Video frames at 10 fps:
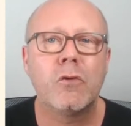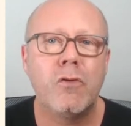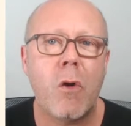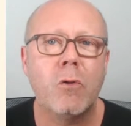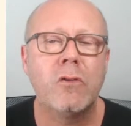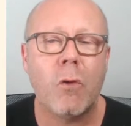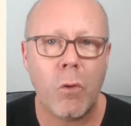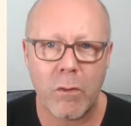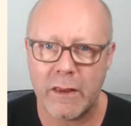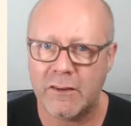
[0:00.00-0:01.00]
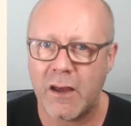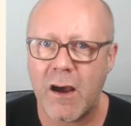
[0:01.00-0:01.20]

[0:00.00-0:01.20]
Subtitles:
controls all this